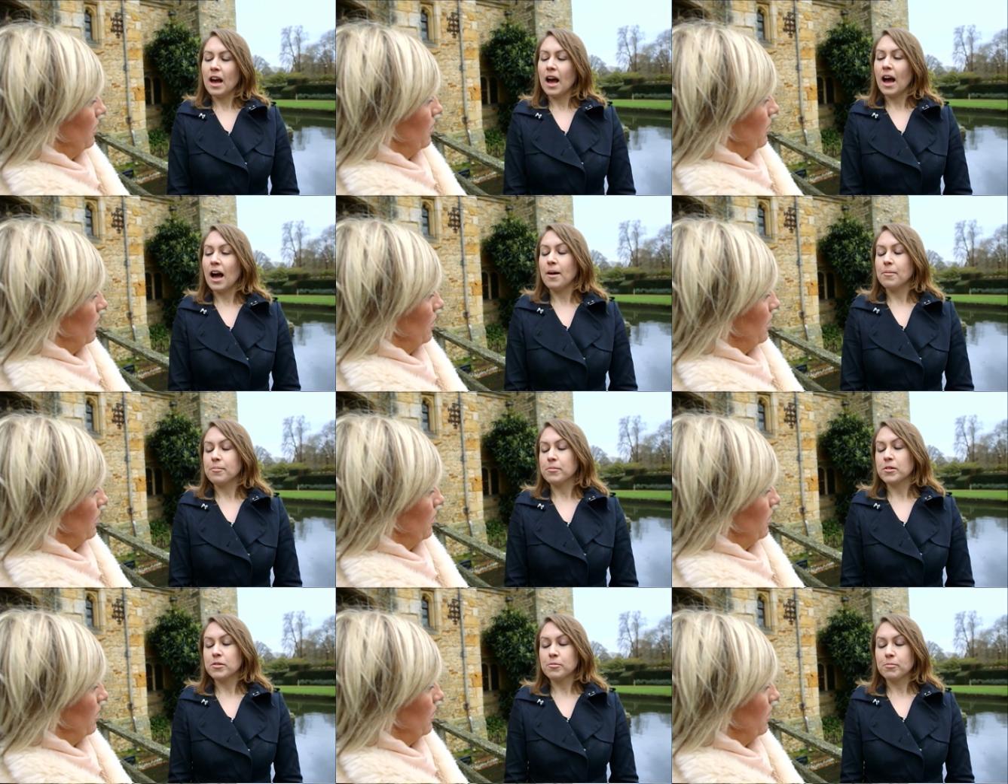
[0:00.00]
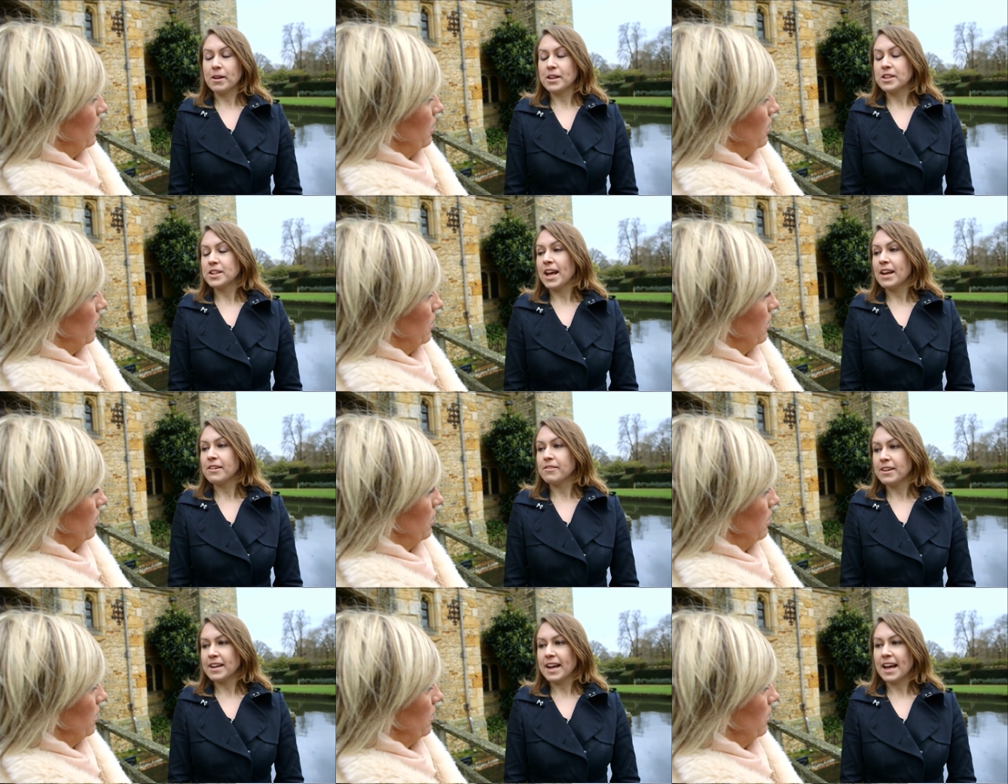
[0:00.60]
um, which
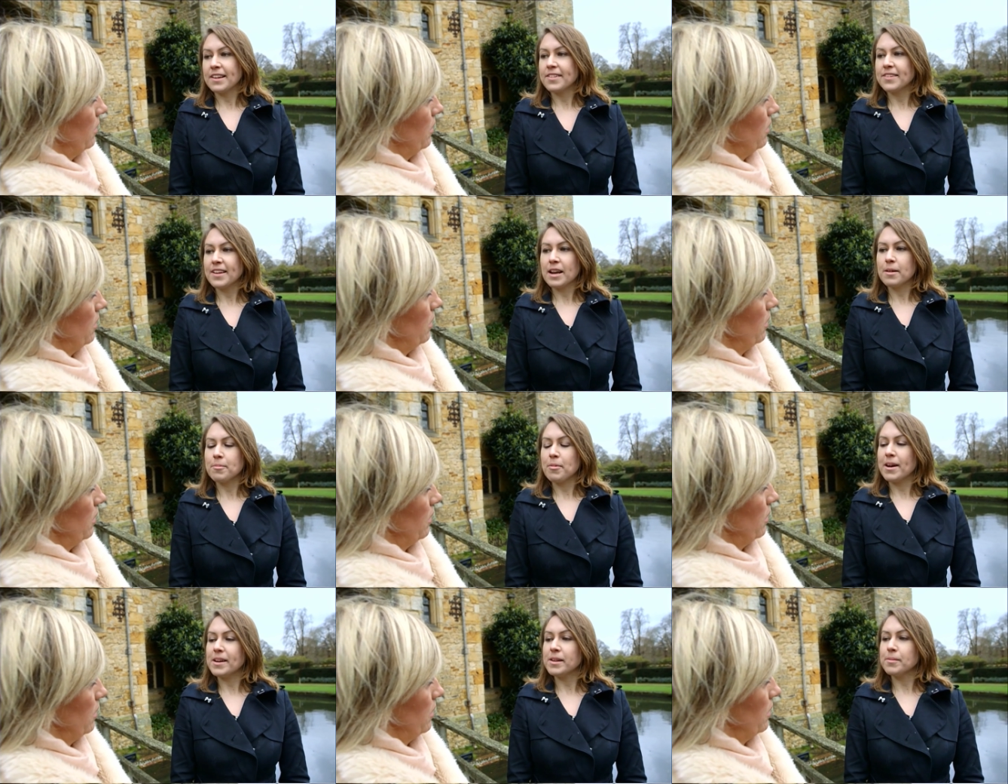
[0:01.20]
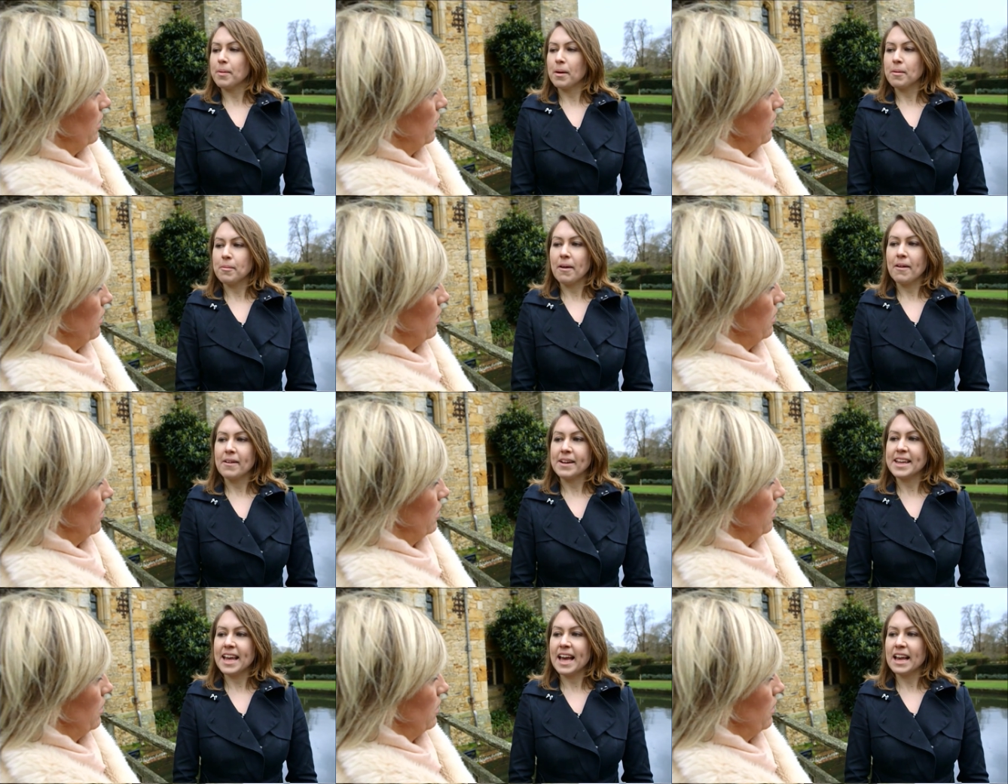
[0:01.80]
Henry and Anne celebrated by
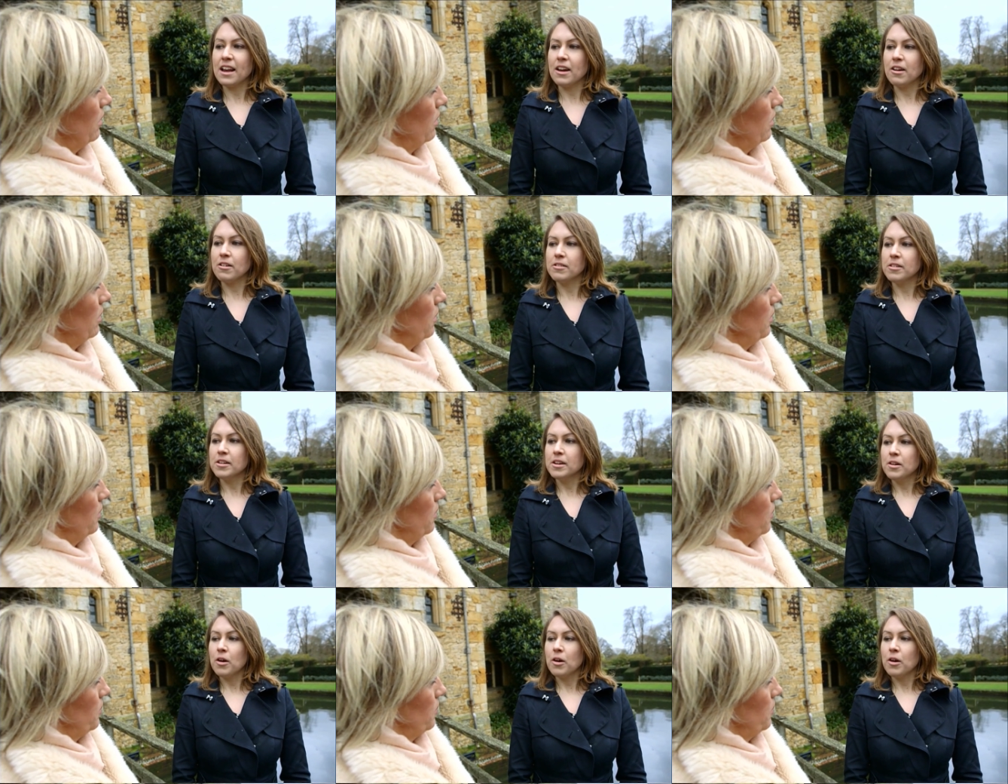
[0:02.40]
wearing yellow.